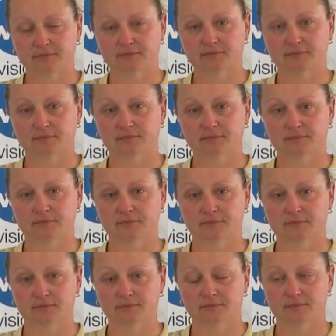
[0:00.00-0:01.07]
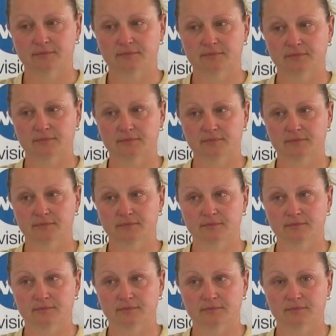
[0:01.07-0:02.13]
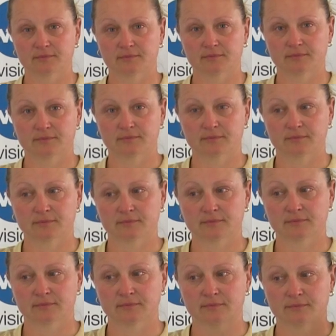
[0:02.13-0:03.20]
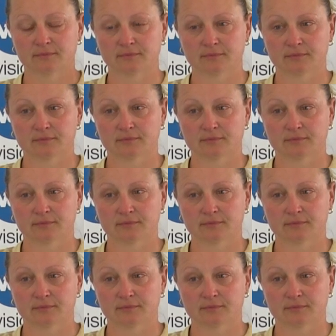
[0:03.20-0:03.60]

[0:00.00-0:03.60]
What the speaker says: The person shown says nothing.